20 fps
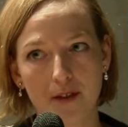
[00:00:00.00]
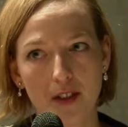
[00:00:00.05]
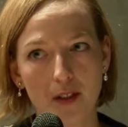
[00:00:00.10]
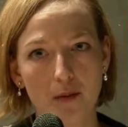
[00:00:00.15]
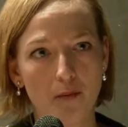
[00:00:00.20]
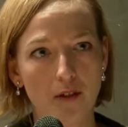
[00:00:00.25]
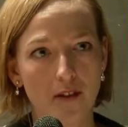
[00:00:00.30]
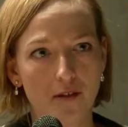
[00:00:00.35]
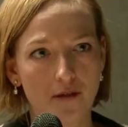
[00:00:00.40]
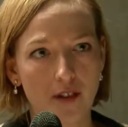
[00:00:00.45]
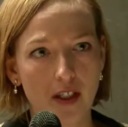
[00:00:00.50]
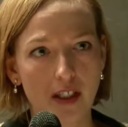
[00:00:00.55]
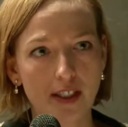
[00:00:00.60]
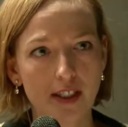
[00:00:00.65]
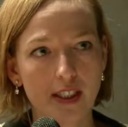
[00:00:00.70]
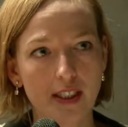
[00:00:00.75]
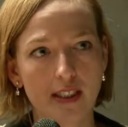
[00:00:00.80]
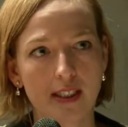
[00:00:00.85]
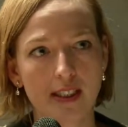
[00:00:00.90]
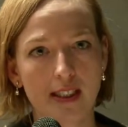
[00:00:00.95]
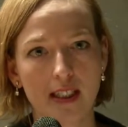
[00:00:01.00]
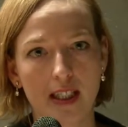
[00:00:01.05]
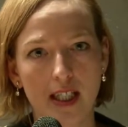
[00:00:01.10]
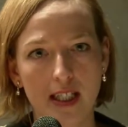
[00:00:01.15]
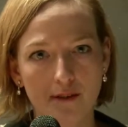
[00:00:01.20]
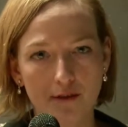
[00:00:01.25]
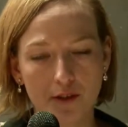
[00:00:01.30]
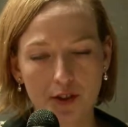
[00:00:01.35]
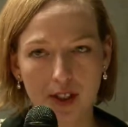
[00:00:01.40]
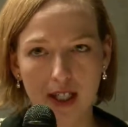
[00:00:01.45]
film functions as a
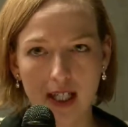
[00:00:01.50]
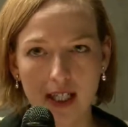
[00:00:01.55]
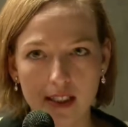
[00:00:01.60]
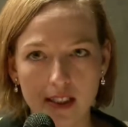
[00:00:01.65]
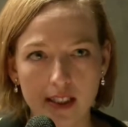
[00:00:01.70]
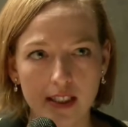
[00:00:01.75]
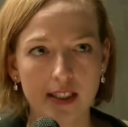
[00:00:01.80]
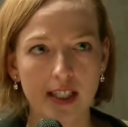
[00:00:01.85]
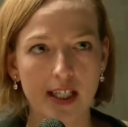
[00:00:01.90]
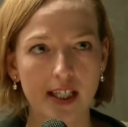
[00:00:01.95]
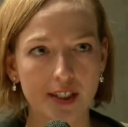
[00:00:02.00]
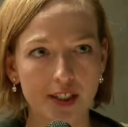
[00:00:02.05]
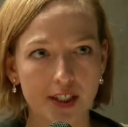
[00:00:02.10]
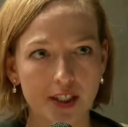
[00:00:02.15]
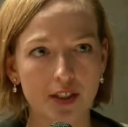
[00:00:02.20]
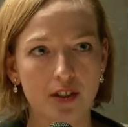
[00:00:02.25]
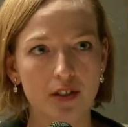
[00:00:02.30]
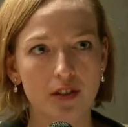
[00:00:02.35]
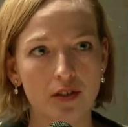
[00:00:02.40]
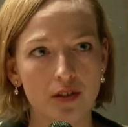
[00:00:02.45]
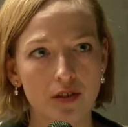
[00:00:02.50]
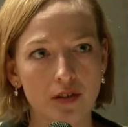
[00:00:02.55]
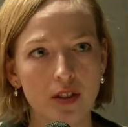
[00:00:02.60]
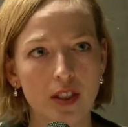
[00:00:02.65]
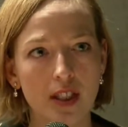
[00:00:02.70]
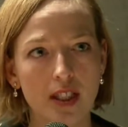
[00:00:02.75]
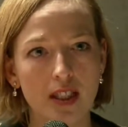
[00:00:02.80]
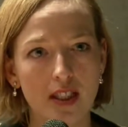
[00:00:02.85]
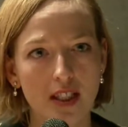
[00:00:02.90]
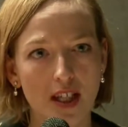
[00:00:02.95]
kind of
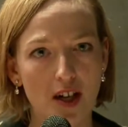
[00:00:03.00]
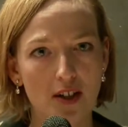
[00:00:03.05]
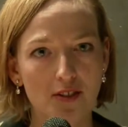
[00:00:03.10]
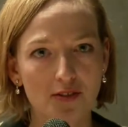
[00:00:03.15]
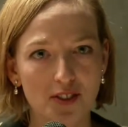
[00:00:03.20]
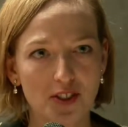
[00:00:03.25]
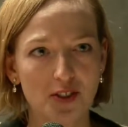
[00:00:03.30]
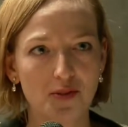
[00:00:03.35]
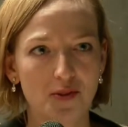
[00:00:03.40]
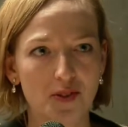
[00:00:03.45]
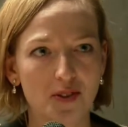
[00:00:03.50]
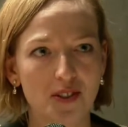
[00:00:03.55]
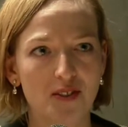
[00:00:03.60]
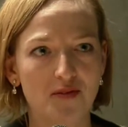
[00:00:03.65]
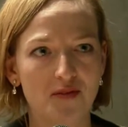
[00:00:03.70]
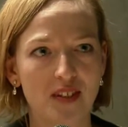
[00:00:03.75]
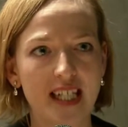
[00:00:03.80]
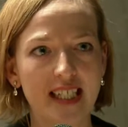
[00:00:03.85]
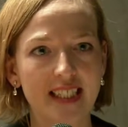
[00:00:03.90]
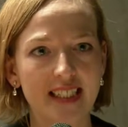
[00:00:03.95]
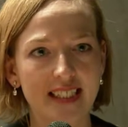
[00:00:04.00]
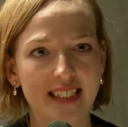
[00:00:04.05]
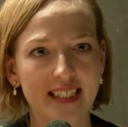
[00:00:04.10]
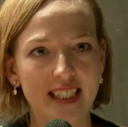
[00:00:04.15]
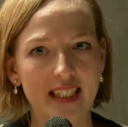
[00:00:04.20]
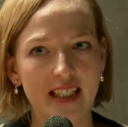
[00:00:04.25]
transnational cultural event,